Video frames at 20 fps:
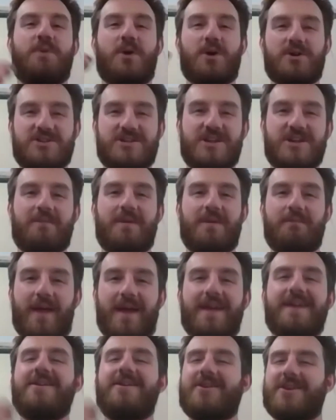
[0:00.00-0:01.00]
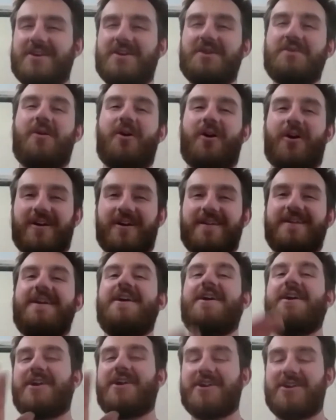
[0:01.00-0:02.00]
pushing them and like you can do more,
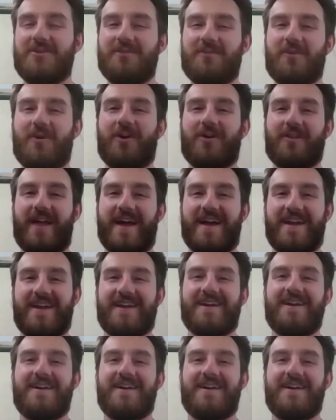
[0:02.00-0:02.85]
you can do more. Like